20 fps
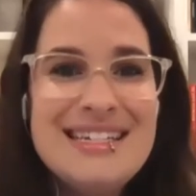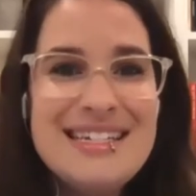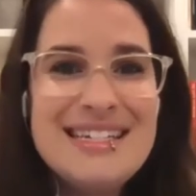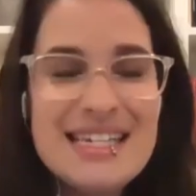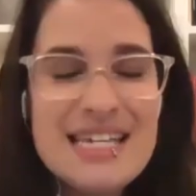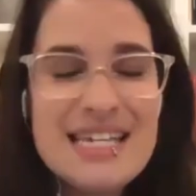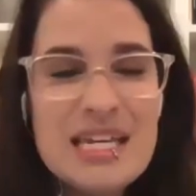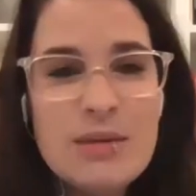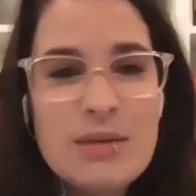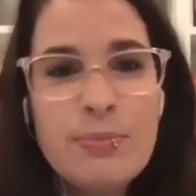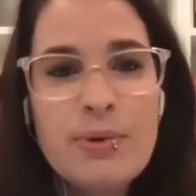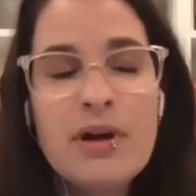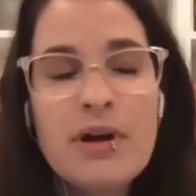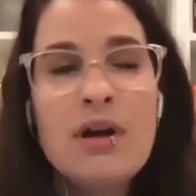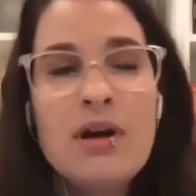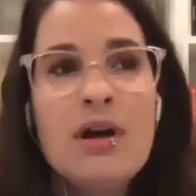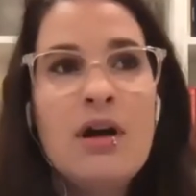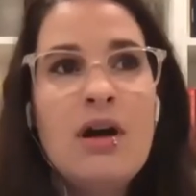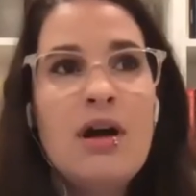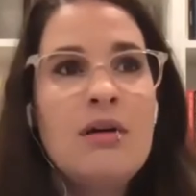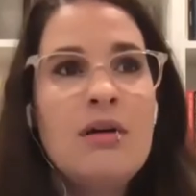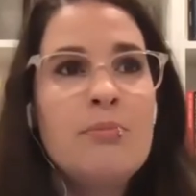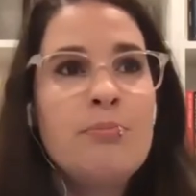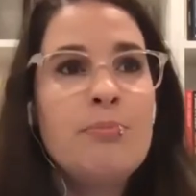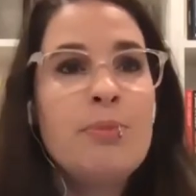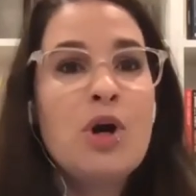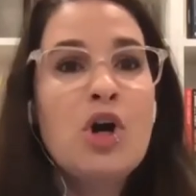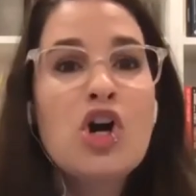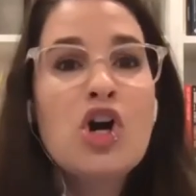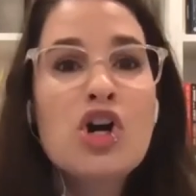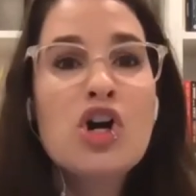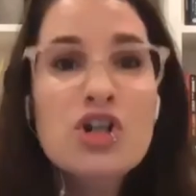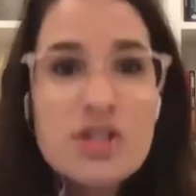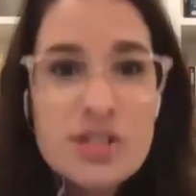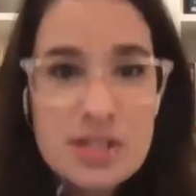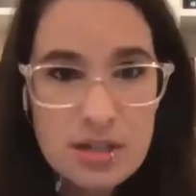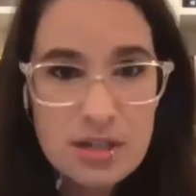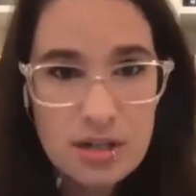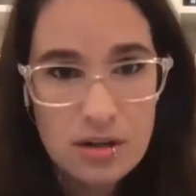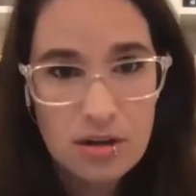deep
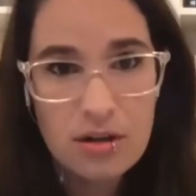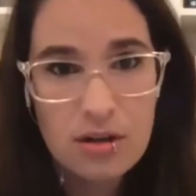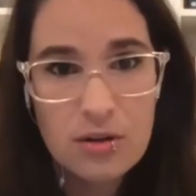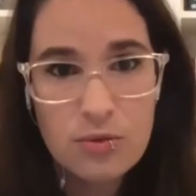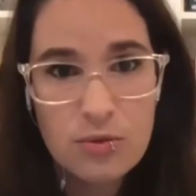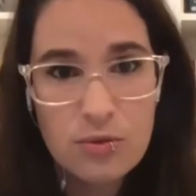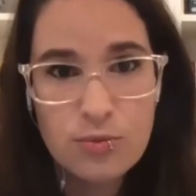personal